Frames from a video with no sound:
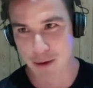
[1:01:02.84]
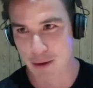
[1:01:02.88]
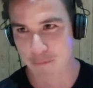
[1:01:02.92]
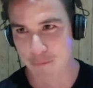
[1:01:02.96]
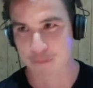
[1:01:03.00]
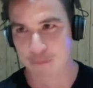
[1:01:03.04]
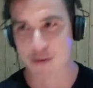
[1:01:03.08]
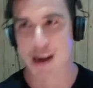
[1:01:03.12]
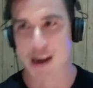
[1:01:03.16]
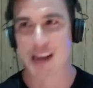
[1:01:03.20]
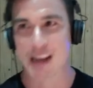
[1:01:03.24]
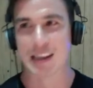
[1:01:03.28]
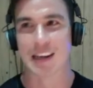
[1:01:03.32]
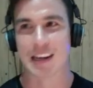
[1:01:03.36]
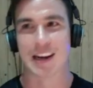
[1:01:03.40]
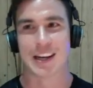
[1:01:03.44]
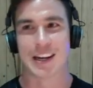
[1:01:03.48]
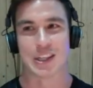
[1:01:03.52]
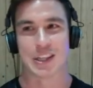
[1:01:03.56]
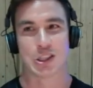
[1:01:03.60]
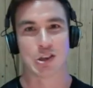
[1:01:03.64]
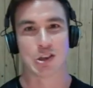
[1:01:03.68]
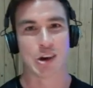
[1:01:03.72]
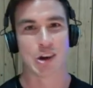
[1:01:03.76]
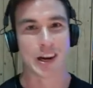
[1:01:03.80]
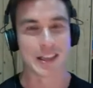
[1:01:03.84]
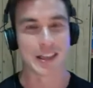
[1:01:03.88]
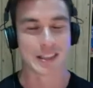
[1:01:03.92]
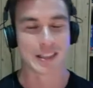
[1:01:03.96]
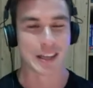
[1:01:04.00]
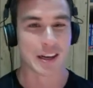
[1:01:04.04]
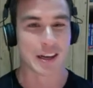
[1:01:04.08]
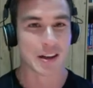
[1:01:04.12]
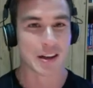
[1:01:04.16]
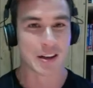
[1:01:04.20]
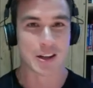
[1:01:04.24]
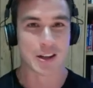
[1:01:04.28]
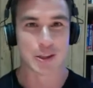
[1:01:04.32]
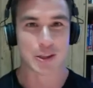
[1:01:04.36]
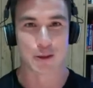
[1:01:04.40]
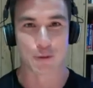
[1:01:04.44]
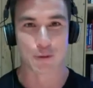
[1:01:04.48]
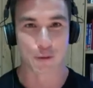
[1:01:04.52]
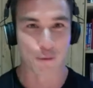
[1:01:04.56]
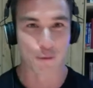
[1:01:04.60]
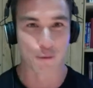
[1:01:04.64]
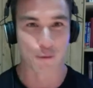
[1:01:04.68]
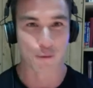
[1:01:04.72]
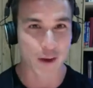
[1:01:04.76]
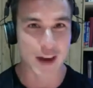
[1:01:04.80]
finally like trying to. So
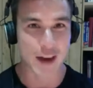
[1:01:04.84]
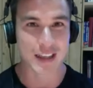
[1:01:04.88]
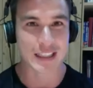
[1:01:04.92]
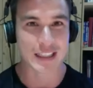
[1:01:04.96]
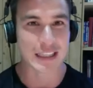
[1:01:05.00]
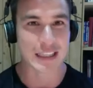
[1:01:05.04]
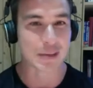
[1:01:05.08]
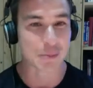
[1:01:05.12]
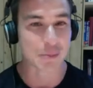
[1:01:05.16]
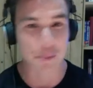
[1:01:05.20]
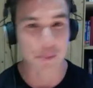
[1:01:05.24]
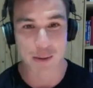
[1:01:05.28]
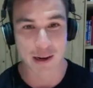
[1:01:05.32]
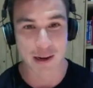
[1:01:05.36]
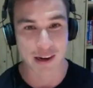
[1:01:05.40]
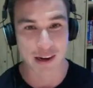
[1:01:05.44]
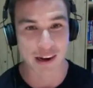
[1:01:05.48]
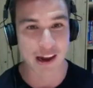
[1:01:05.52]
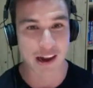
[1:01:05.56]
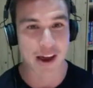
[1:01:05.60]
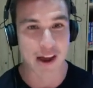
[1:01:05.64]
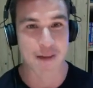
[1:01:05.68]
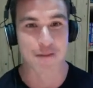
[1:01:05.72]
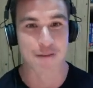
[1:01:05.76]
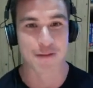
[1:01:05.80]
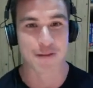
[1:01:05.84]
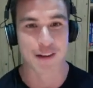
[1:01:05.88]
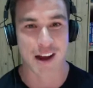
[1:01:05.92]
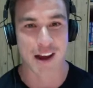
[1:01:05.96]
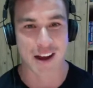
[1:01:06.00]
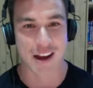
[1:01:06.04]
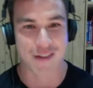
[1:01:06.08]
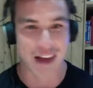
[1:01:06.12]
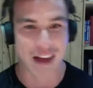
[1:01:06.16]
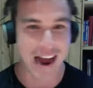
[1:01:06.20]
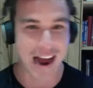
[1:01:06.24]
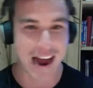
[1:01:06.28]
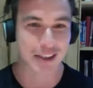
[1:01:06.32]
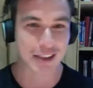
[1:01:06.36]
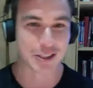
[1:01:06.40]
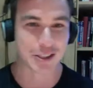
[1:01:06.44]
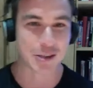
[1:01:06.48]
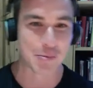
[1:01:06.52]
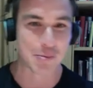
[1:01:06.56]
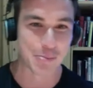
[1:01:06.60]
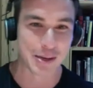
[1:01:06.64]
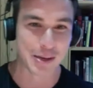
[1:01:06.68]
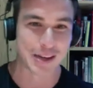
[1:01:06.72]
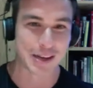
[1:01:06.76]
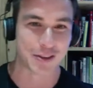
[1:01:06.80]
for the first time in my life, I've
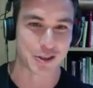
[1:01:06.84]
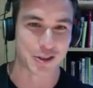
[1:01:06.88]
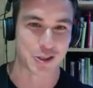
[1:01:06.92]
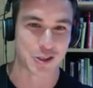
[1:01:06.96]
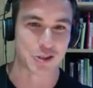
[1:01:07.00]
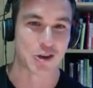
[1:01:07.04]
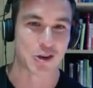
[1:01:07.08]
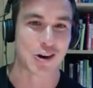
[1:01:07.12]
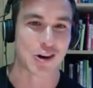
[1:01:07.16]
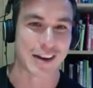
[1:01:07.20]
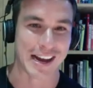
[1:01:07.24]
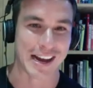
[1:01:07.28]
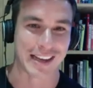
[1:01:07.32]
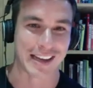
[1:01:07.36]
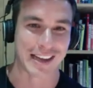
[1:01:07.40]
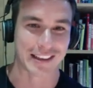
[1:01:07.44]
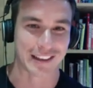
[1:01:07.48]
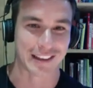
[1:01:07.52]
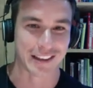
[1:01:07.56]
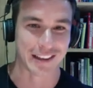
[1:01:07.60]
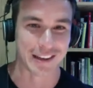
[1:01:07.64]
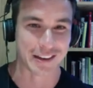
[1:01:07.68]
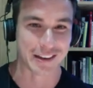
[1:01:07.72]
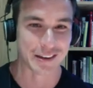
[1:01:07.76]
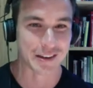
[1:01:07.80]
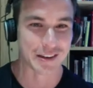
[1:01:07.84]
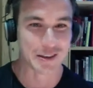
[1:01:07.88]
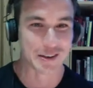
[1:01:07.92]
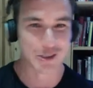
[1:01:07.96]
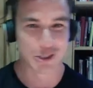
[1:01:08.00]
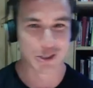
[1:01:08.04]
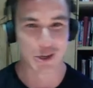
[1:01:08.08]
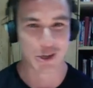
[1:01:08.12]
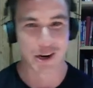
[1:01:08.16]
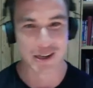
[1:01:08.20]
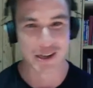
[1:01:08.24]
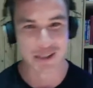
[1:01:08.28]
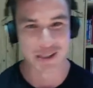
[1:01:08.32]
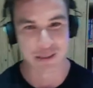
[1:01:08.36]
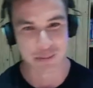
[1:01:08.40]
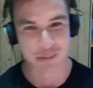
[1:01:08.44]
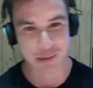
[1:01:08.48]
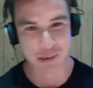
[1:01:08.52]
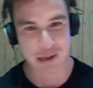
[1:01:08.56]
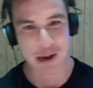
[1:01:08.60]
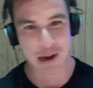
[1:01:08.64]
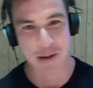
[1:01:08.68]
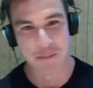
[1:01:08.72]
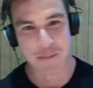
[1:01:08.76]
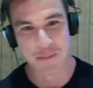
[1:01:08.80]
actually been the strong athlete trying to
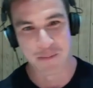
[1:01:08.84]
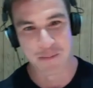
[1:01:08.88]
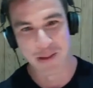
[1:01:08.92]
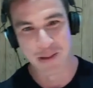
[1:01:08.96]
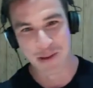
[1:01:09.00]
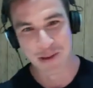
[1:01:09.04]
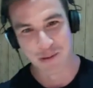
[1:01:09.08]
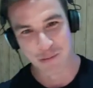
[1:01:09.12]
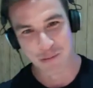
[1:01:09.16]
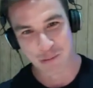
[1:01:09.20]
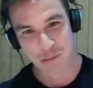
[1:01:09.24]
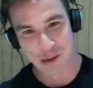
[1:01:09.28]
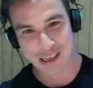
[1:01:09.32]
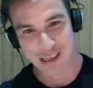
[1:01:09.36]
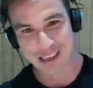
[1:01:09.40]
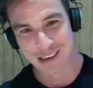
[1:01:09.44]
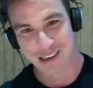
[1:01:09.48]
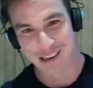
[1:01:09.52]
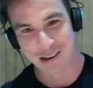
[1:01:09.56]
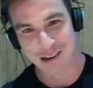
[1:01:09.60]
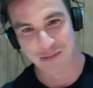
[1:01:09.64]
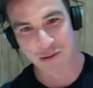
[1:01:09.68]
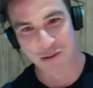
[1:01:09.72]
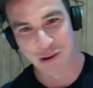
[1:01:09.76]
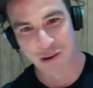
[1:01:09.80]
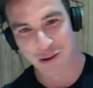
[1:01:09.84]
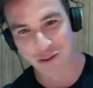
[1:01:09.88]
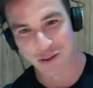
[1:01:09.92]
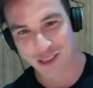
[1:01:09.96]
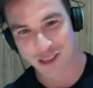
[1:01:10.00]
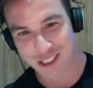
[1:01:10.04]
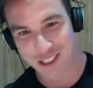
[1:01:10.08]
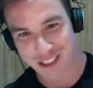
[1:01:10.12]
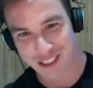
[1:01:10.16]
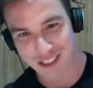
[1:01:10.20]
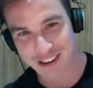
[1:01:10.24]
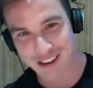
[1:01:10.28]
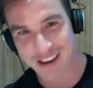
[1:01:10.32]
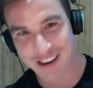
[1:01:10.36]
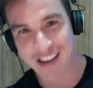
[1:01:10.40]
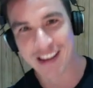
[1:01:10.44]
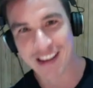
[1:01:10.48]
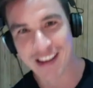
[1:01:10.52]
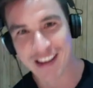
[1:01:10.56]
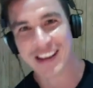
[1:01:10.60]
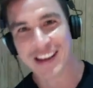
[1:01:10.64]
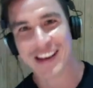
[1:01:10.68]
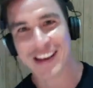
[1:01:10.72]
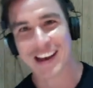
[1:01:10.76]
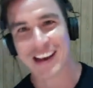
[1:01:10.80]
become weaker and more efficient.
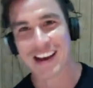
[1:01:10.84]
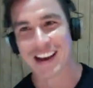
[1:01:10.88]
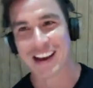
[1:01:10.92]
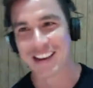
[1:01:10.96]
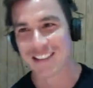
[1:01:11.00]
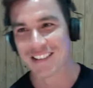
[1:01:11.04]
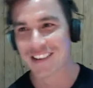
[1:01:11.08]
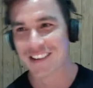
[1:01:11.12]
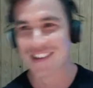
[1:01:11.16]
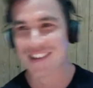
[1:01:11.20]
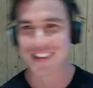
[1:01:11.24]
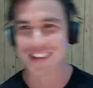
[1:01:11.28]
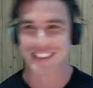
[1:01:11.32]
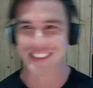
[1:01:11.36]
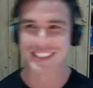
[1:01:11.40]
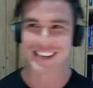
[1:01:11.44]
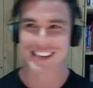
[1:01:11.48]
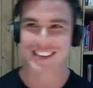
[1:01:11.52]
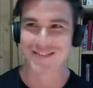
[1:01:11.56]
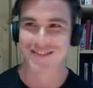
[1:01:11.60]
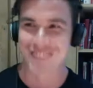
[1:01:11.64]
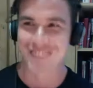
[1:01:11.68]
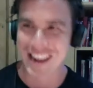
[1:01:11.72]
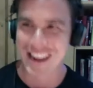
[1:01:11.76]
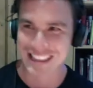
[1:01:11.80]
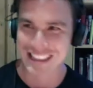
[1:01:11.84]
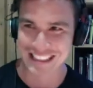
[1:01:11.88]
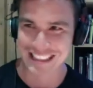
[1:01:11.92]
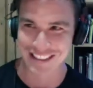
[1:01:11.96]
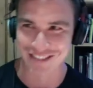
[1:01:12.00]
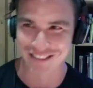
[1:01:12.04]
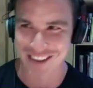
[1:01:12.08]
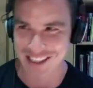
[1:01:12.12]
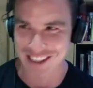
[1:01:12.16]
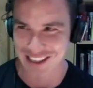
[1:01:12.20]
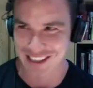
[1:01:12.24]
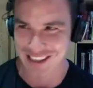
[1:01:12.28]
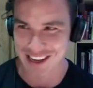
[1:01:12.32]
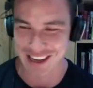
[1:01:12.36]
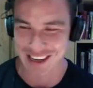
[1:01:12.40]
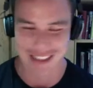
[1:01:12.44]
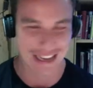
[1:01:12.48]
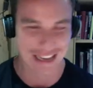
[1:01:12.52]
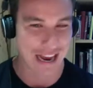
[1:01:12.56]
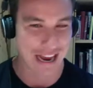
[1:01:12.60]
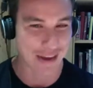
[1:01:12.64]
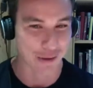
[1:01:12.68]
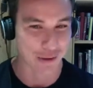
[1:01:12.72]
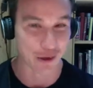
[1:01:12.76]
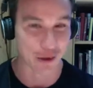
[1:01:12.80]
Which I massively resonate because
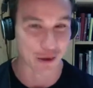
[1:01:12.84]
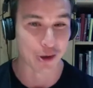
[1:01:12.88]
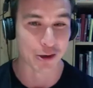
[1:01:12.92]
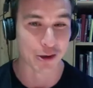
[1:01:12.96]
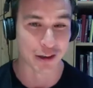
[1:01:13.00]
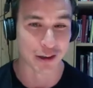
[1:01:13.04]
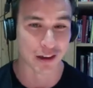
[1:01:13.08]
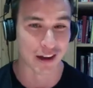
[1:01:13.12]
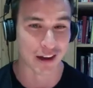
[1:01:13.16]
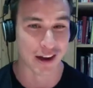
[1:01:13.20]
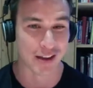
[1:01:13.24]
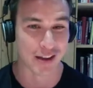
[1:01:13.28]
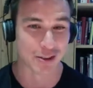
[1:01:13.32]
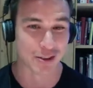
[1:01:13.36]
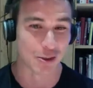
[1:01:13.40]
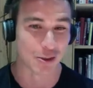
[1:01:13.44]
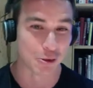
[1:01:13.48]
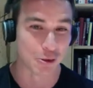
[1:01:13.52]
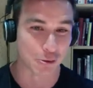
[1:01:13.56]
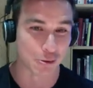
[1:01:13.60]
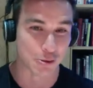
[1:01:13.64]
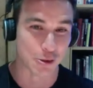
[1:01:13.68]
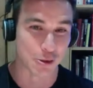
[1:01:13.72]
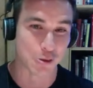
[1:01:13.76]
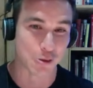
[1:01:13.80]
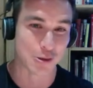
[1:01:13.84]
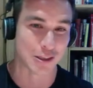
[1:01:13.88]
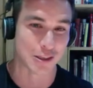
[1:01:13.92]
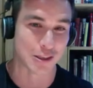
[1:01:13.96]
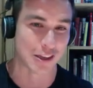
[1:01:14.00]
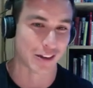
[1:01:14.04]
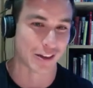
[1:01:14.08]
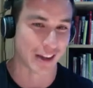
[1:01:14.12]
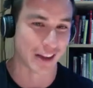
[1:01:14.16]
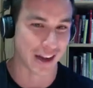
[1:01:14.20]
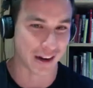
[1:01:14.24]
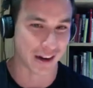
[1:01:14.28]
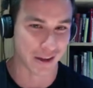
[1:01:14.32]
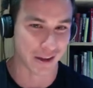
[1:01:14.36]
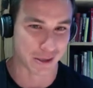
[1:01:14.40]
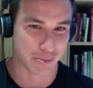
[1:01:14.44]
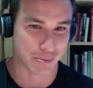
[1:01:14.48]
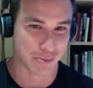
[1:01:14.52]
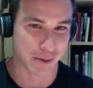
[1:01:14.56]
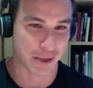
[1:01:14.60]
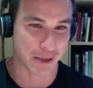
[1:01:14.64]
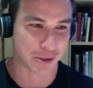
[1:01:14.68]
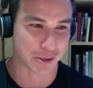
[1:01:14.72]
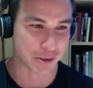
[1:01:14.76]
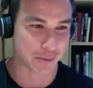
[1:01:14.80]
I have a lot of clients who do sit on that end of the
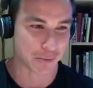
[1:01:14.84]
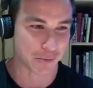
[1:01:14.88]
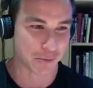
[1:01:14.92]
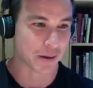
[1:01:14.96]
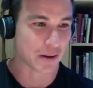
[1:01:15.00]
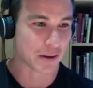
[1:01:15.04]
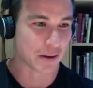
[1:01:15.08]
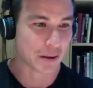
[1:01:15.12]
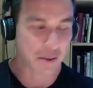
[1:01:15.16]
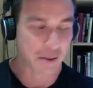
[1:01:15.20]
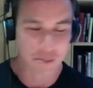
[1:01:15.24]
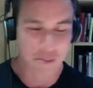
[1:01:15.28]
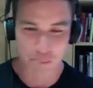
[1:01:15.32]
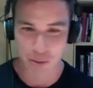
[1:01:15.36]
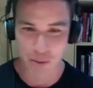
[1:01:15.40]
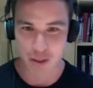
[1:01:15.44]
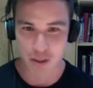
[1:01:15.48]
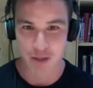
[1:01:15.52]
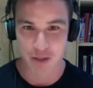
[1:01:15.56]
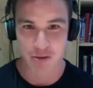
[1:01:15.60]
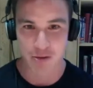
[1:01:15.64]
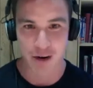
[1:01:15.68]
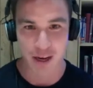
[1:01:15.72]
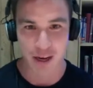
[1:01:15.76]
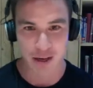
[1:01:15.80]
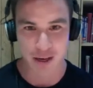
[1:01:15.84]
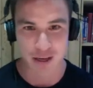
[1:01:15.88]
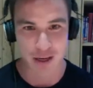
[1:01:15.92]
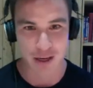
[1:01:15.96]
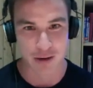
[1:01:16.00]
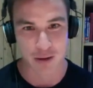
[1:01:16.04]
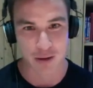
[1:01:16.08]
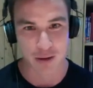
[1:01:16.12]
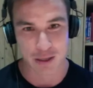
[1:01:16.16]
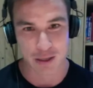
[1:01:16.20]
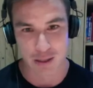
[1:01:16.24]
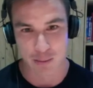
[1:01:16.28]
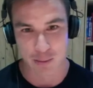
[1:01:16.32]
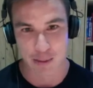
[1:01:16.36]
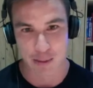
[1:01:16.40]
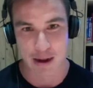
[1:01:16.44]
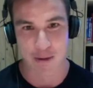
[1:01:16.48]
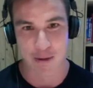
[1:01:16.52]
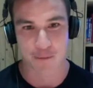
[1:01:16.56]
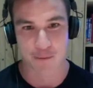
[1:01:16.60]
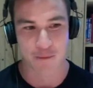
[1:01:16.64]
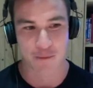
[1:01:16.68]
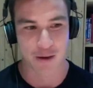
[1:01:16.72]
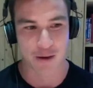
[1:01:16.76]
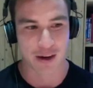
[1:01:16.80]
spectrum. But you're right, and it's
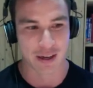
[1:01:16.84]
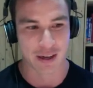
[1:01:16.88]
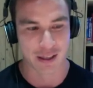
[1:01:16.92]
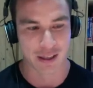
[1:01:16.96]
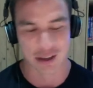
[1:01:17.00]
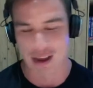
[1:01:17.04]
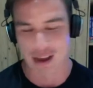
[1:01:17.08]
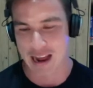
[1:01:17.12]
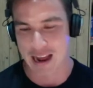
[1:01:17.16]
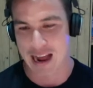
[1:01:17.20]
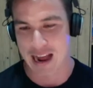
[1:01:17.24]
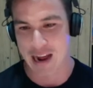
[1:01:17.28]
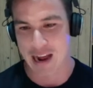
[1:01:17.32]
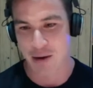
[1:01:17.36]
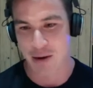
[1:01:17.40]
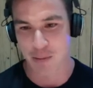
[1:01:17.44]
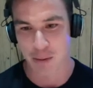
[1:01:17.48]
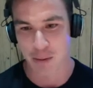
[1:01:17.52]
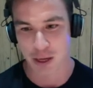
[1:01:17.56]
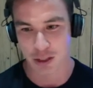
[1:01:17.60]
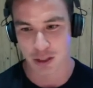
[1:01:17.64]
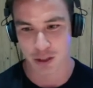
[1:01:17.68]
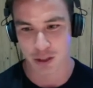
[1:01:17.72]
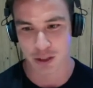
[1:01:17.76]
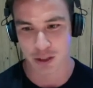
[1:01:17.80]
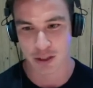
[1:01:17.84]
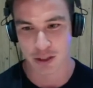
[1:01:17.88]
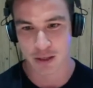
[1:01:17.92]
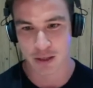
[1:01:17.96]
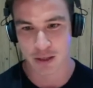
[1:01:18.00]
about finding that how much,